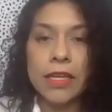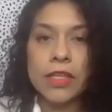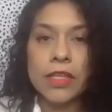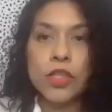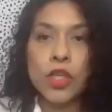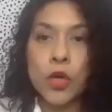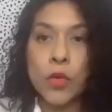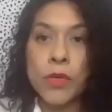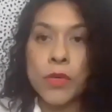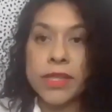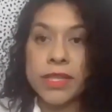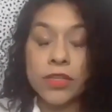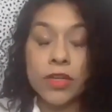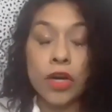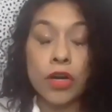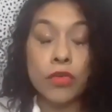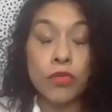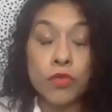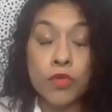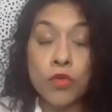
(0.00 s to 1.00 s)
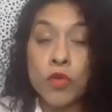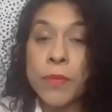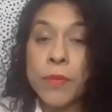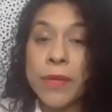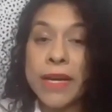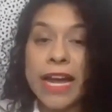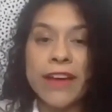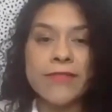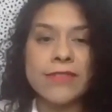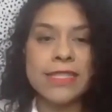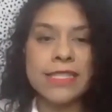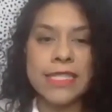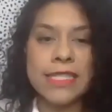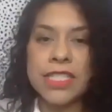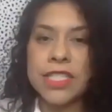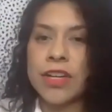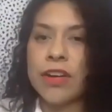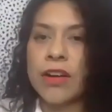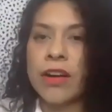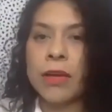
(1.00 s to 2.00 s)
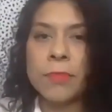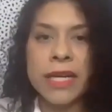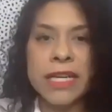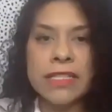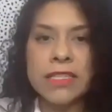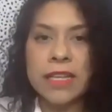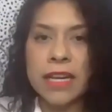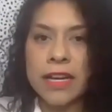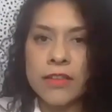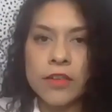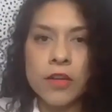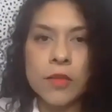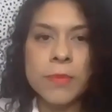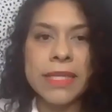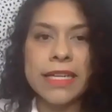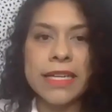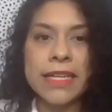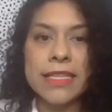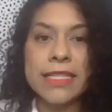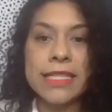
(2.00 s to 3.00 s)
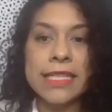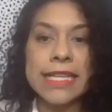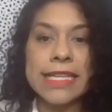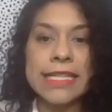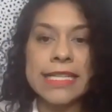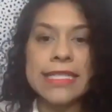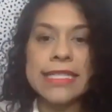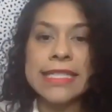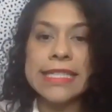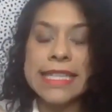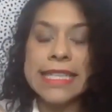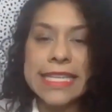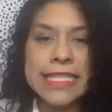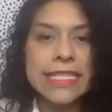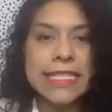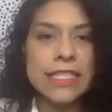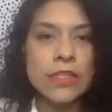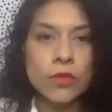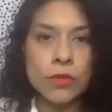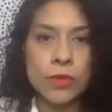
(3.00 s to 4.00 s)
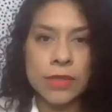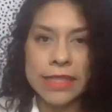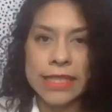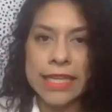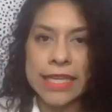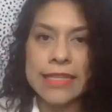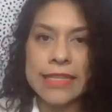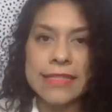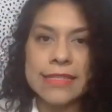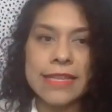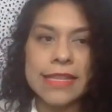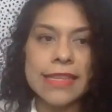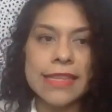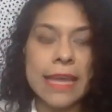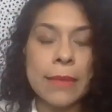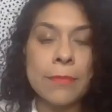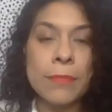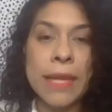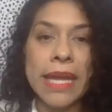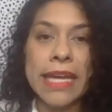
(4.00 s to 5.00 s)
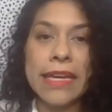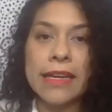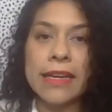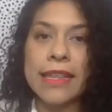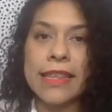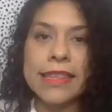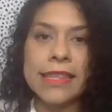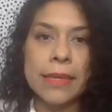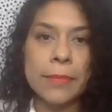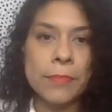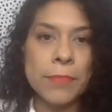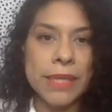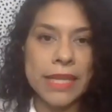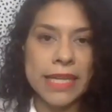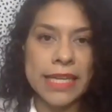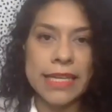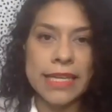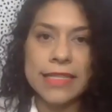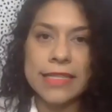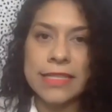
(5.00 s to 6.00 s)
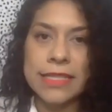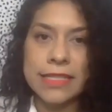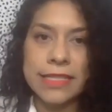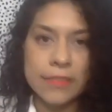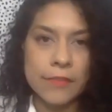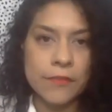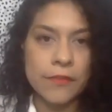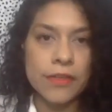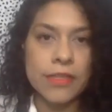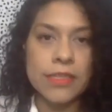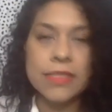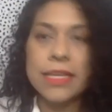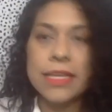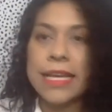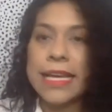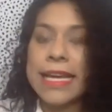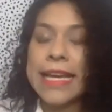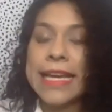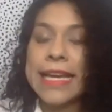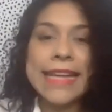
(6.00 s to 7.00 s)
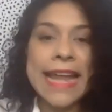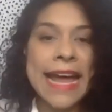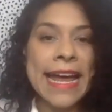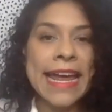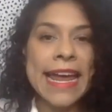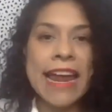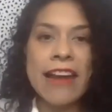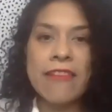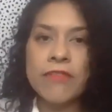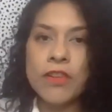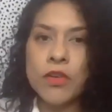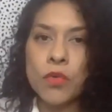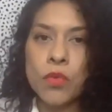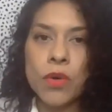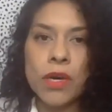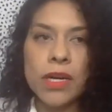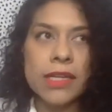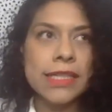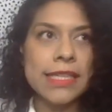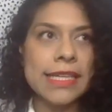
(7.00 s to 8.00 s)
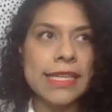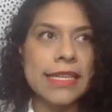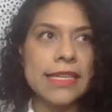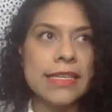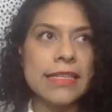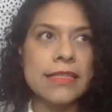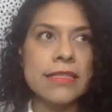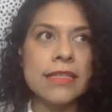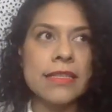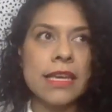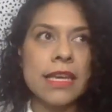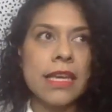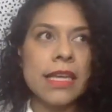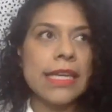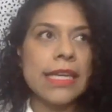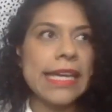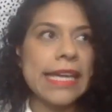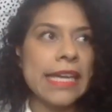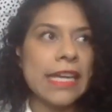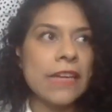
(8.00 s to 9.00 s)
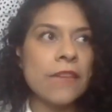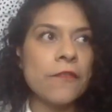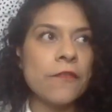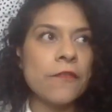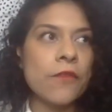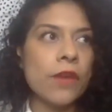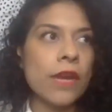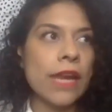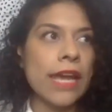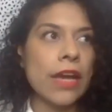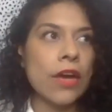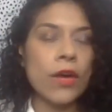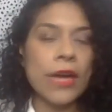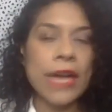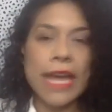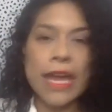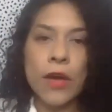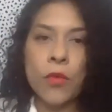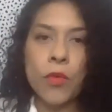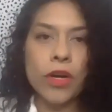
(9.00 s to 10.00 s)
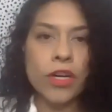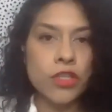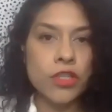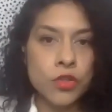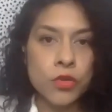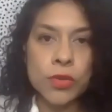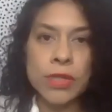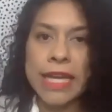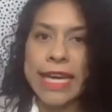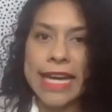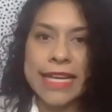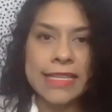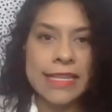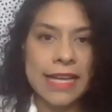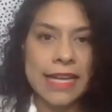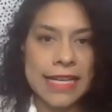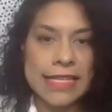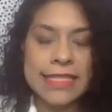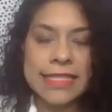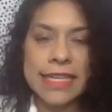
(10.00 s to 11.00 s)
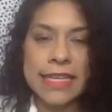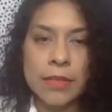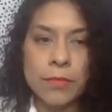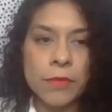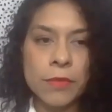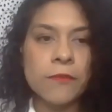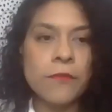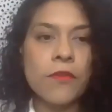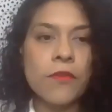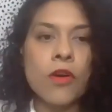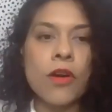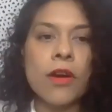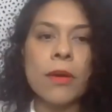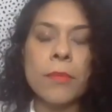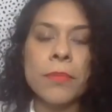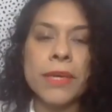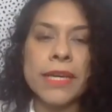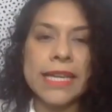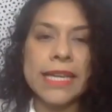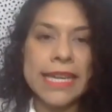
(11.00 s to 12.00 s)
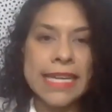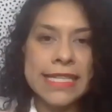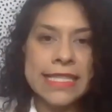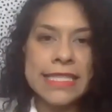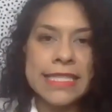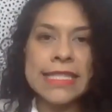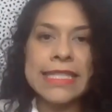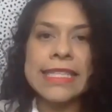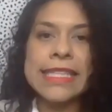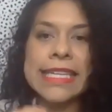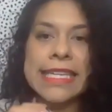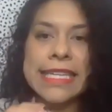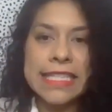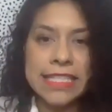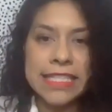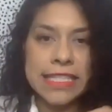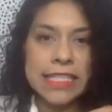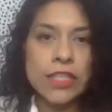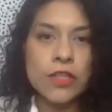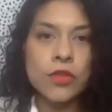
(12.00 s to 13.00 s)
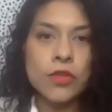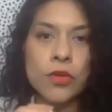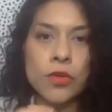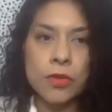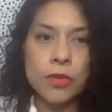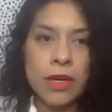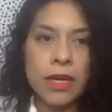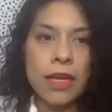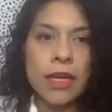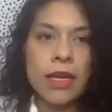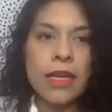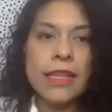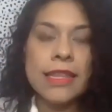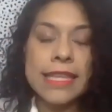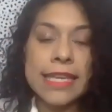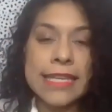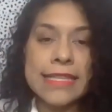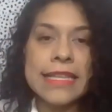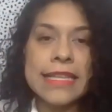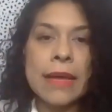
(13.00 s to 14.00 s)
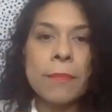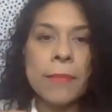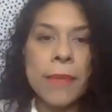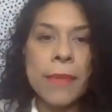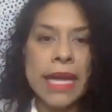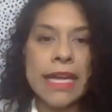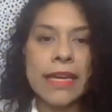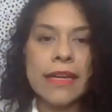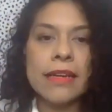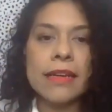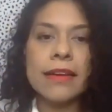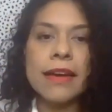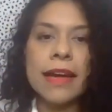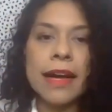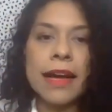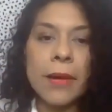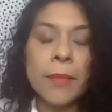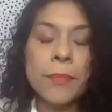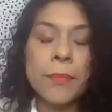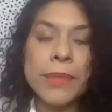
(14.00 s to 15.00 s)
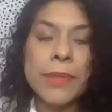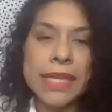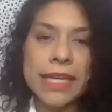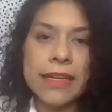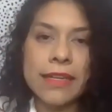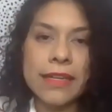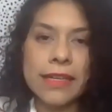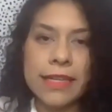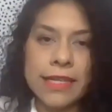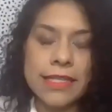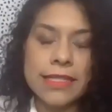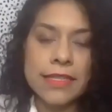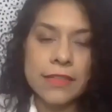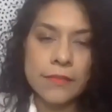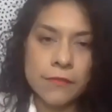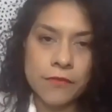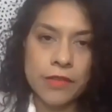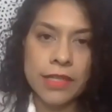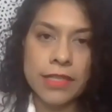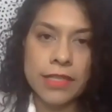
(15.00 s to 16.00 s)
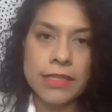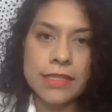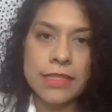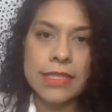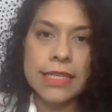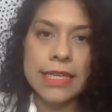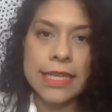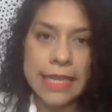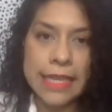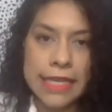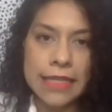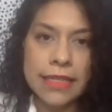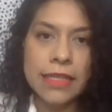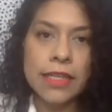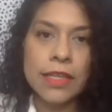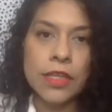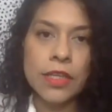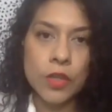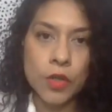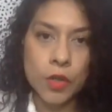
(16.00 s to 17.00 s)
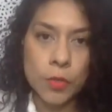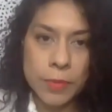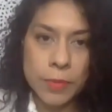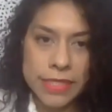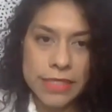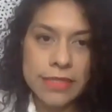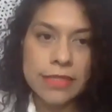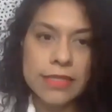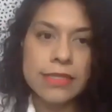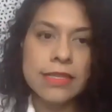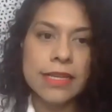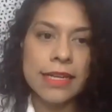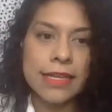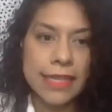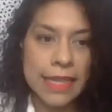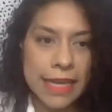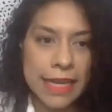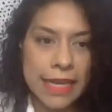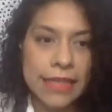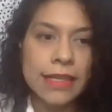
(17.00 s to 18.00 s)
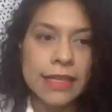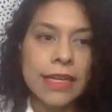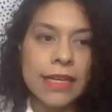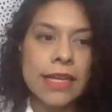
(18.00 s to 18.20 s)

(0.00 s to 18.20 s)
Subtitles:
you know, within our group, and obviously share amongst other, because it's these little things that make the biggest difference. Not everyone is in for like, okay, where's Stu, like I stated before, but it's these little things that make a big difference in your business. Again,